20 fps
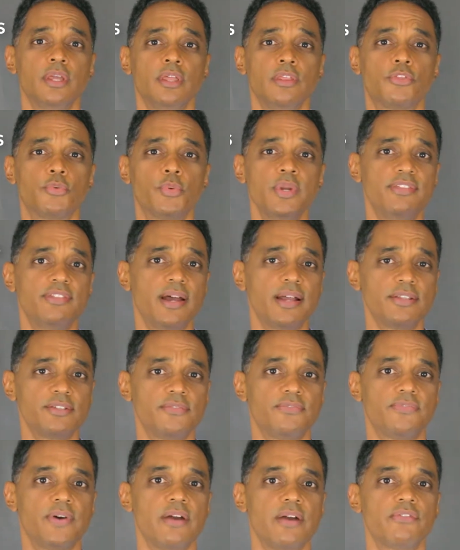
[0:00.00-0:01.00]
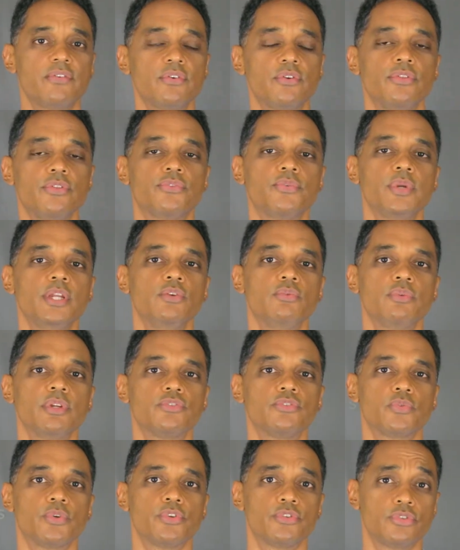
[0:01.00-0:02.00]
3,503
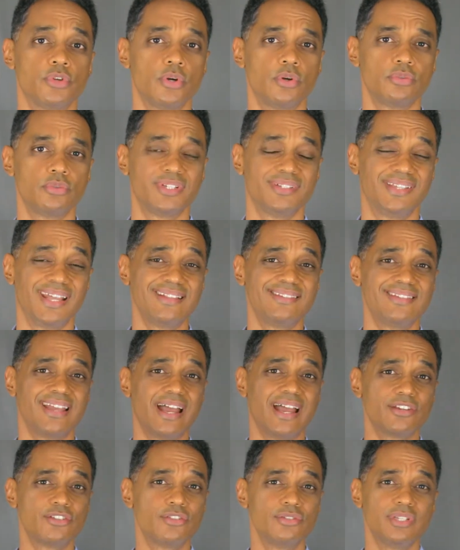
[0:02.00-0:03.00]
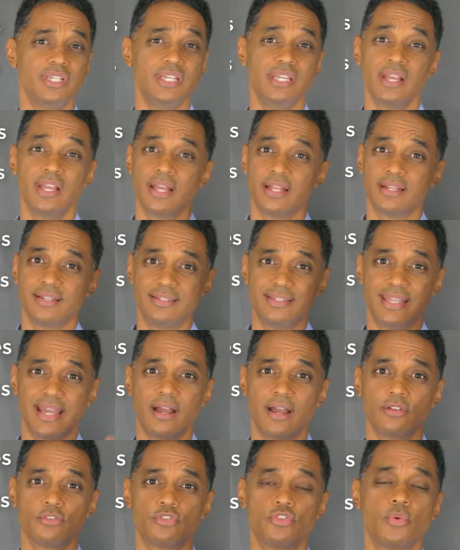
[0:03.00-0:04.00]
units were sold, and that's actually
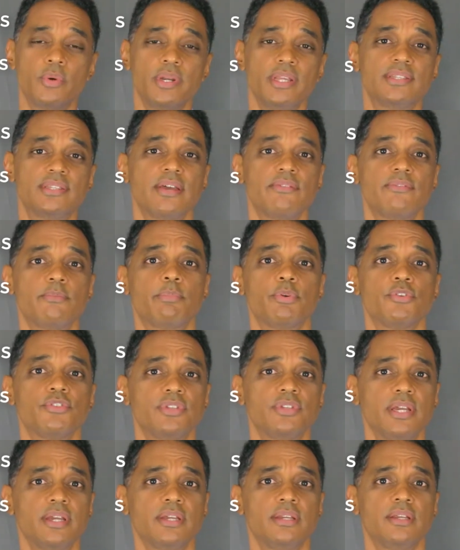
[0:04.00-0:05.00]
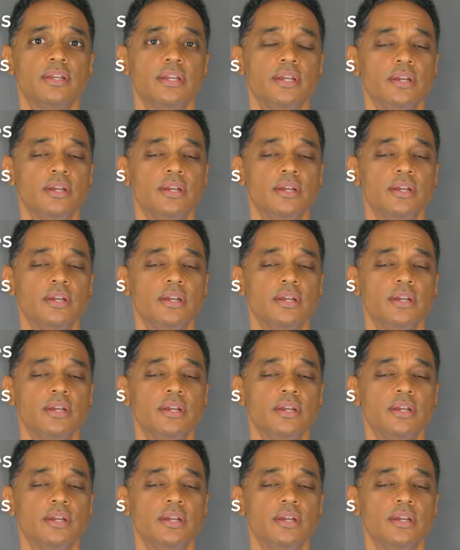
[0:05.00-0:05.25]
down 27%